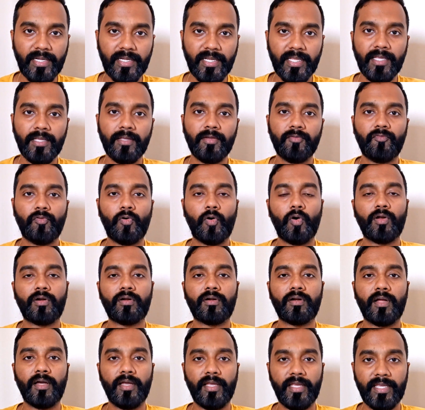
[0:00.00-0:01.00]
day
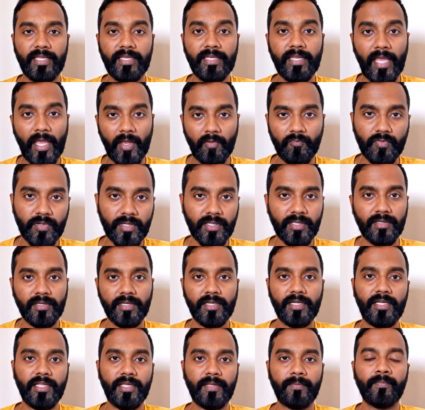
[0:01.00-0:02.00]
for in every
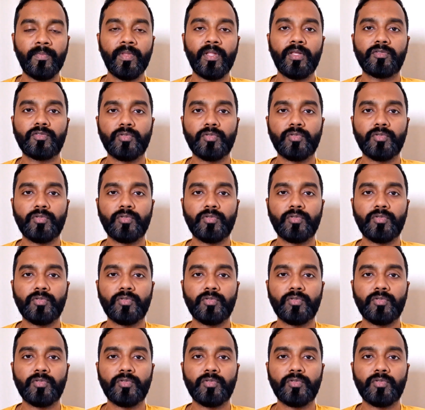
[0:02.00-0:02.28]
reading.